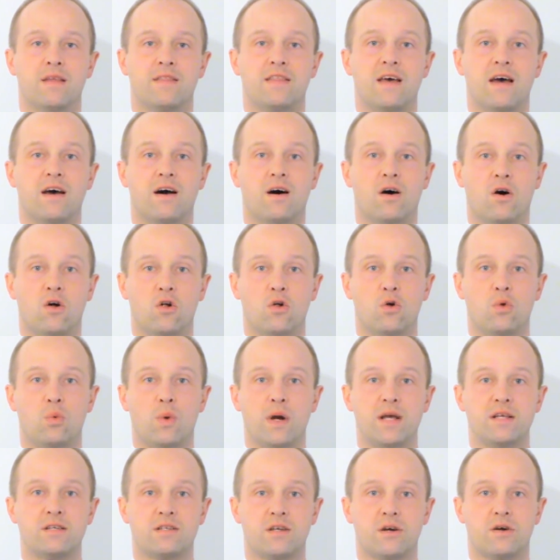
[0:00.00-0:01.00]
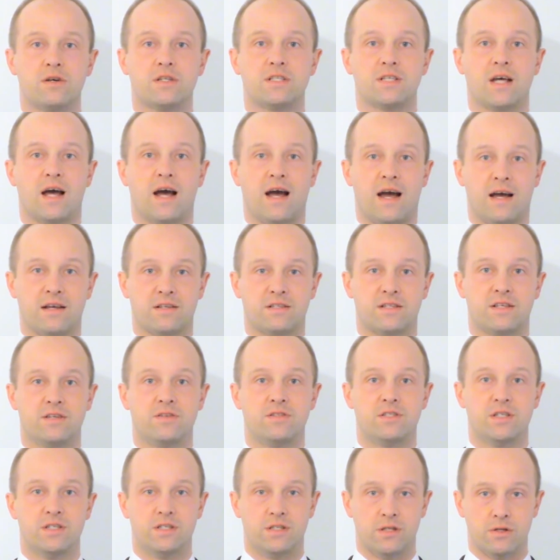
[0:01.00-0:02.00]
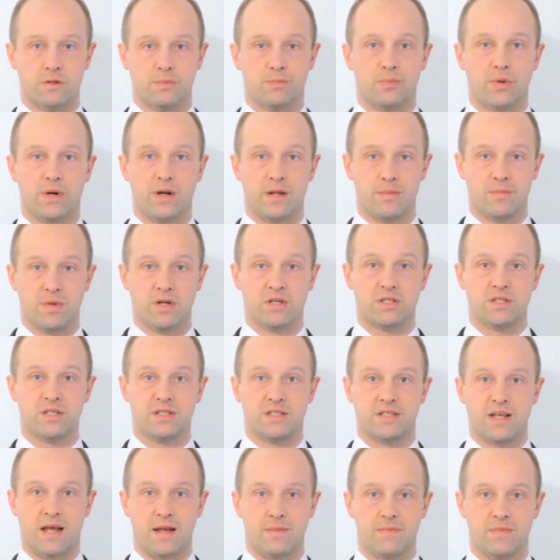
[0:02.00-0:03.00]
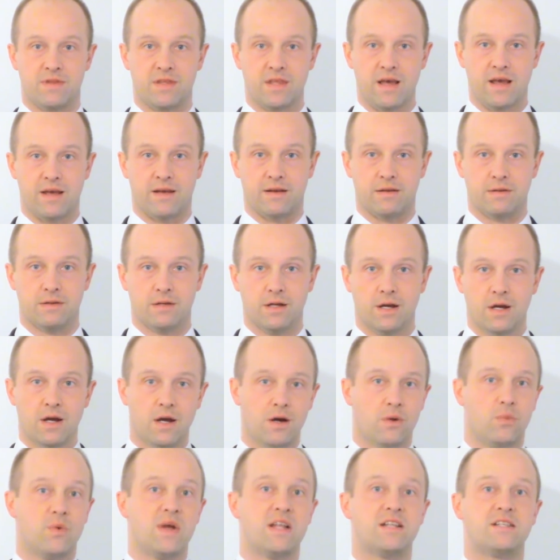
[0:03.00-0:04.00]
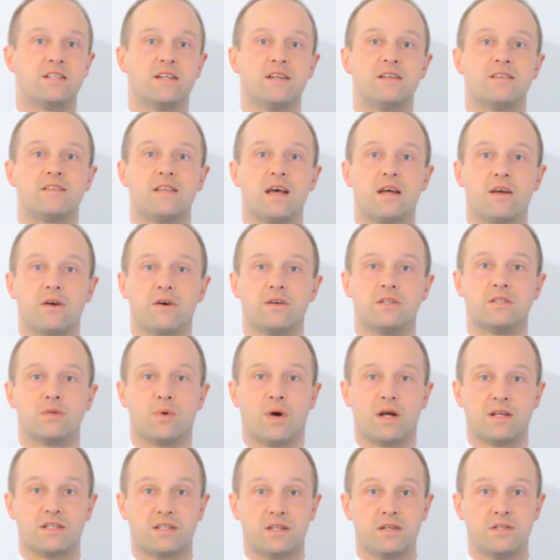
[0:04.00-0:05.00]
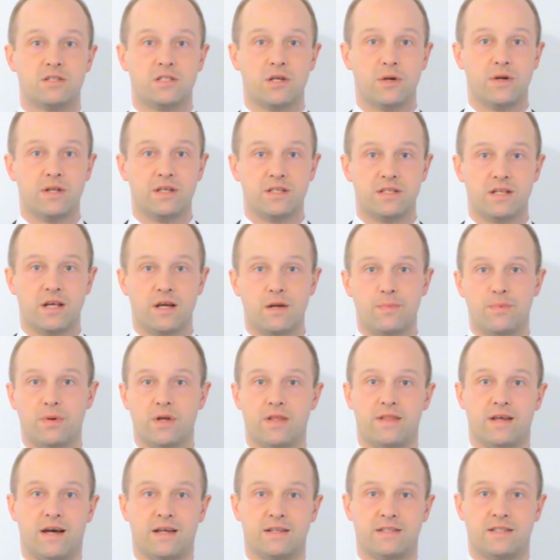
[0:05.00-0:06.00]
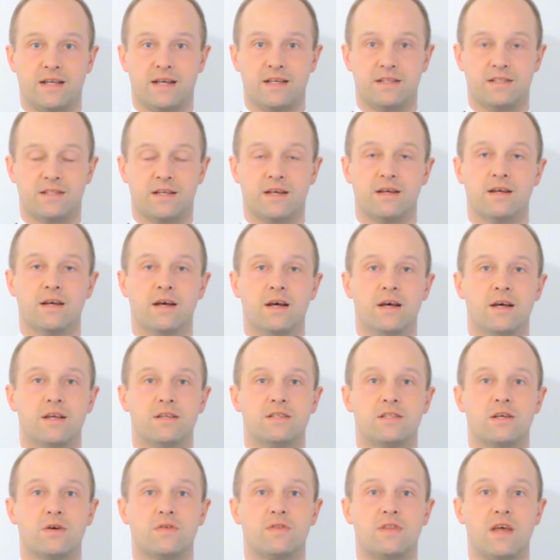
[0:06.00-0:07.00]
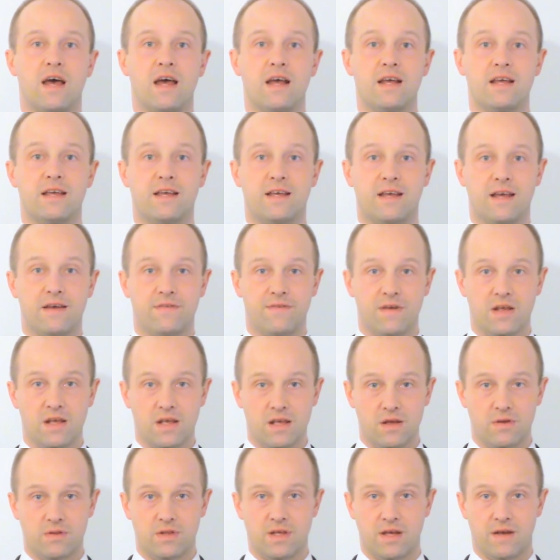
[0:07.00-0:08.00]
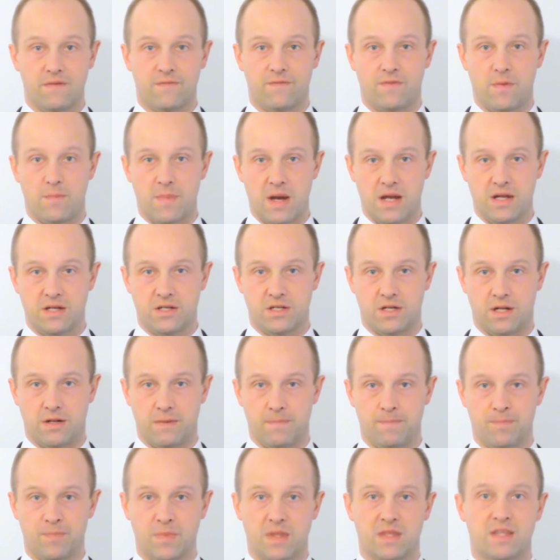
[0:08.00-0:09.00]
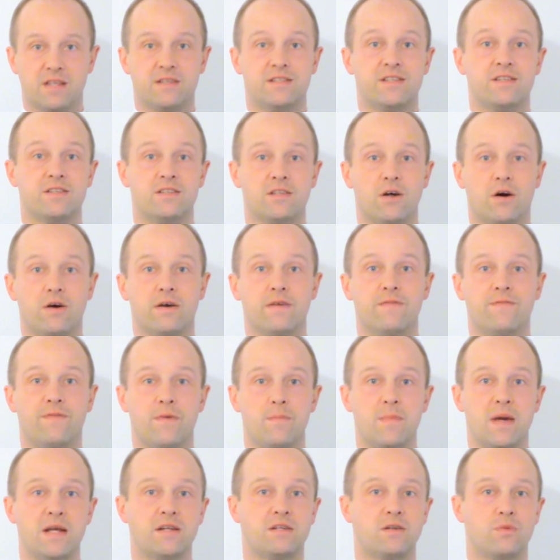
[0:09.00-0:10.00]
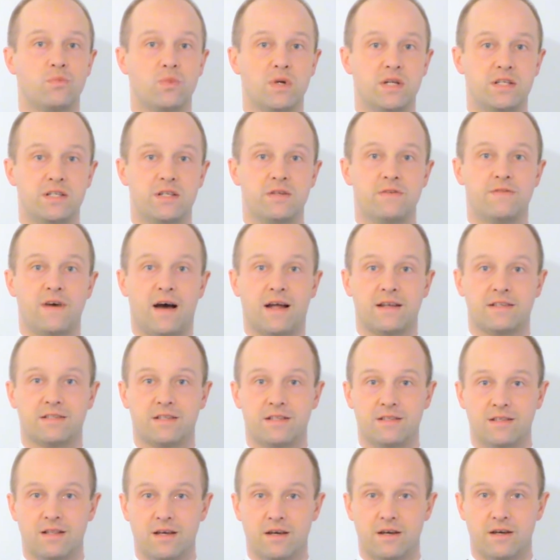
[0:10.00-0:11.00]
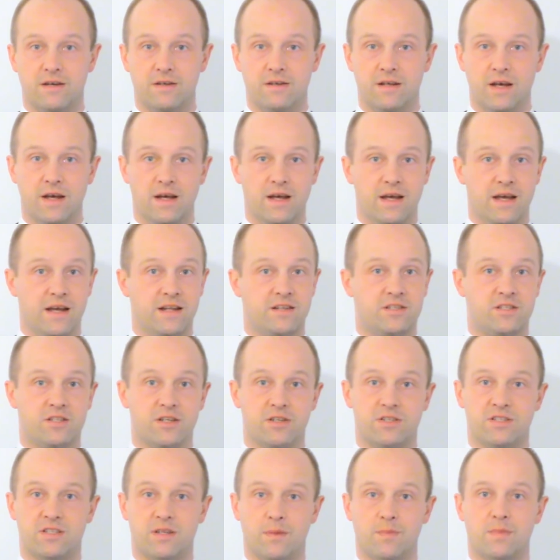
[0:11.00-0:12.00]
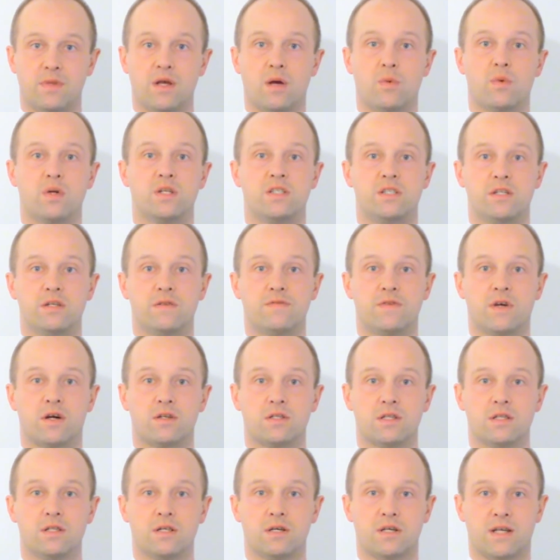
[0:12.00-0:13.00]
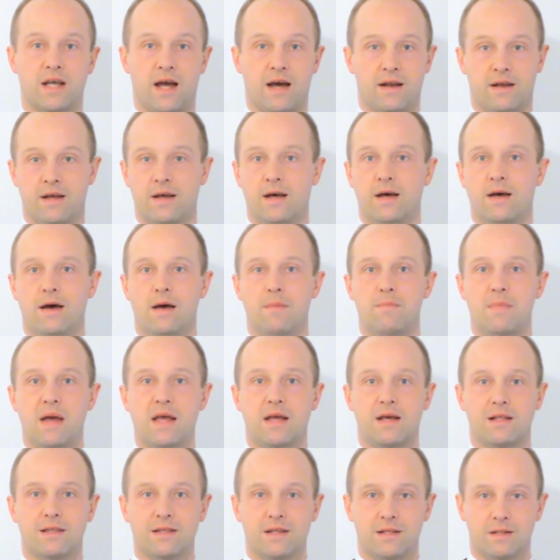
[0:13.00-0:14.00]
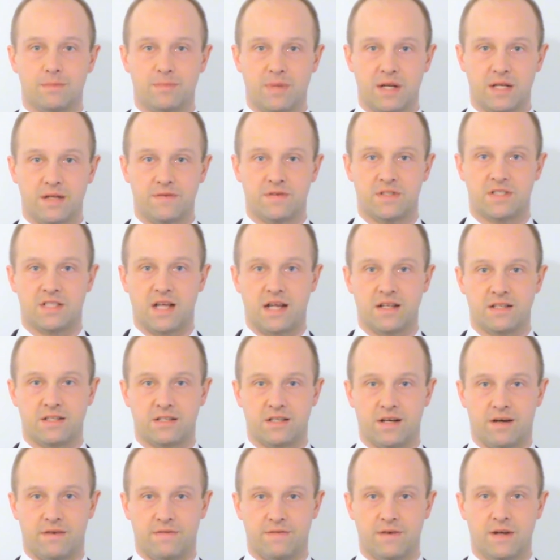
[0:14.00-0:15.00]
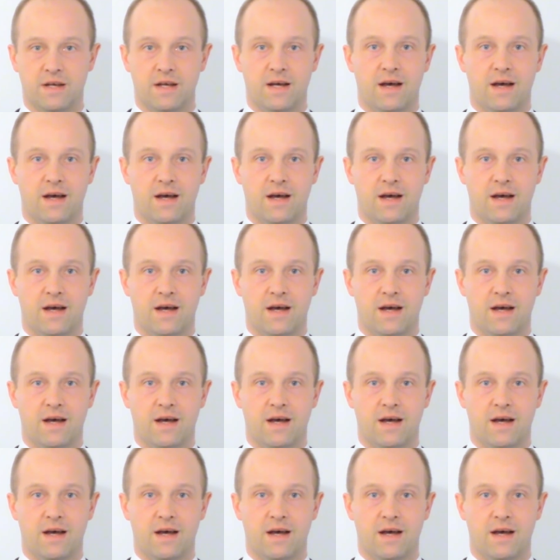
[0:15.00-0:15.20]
They're always going to ask you to do pretty much the same thing, which is they're going to ask you to interpret that data. So they're giving you the information. This is not information which you've had to learn, it's just something which you've got to look at and make a little bit of sense of.